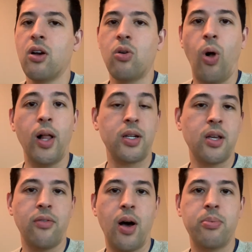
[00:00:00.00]
Quality
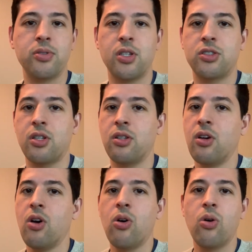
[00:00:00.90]
of opposition,
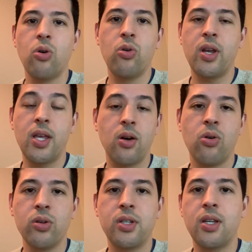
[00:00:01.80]

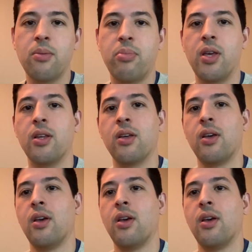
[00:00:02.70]
who did he beat,